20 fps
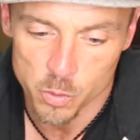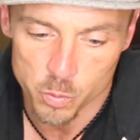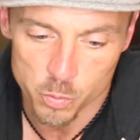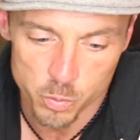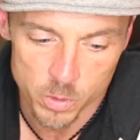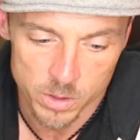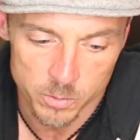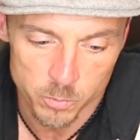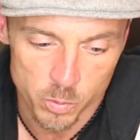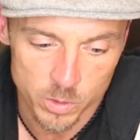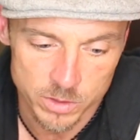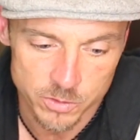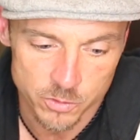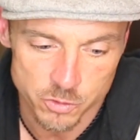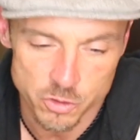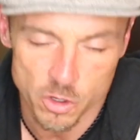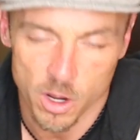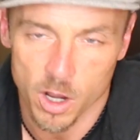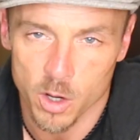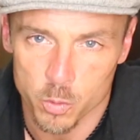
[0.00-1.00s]

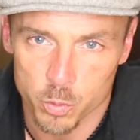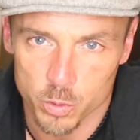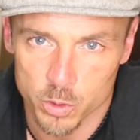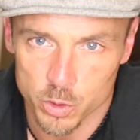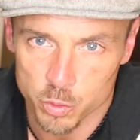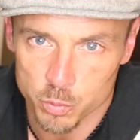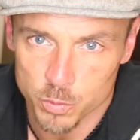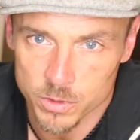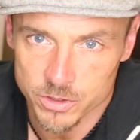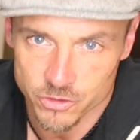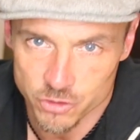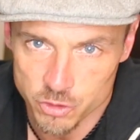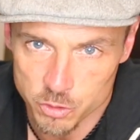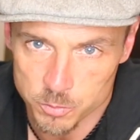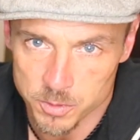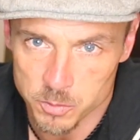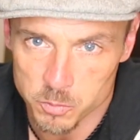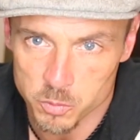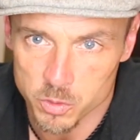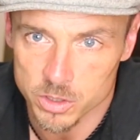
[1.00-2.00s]
what's dog world, what's
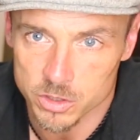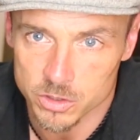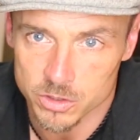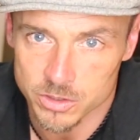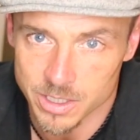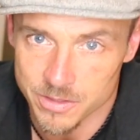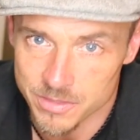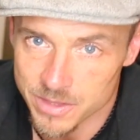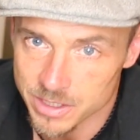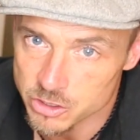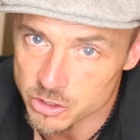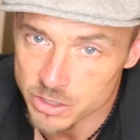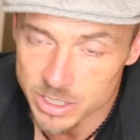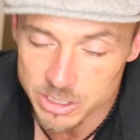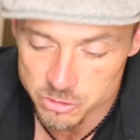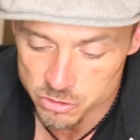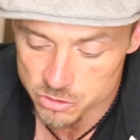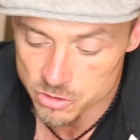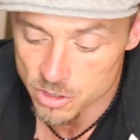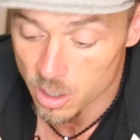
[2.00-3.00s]
human world, and then you
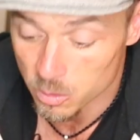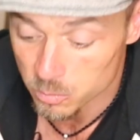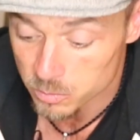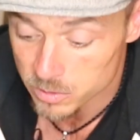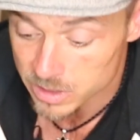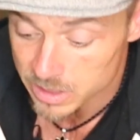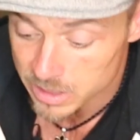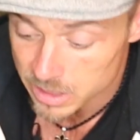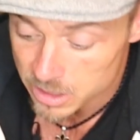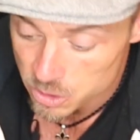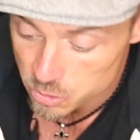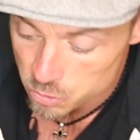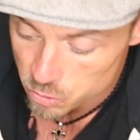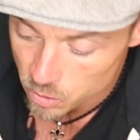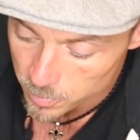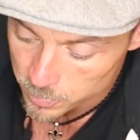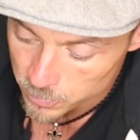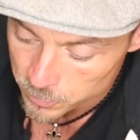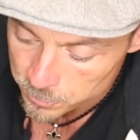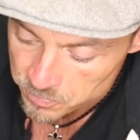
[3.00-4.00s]
get your dog really into
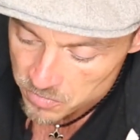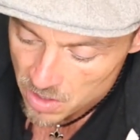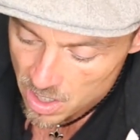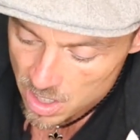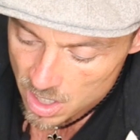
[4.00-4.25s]
trouble.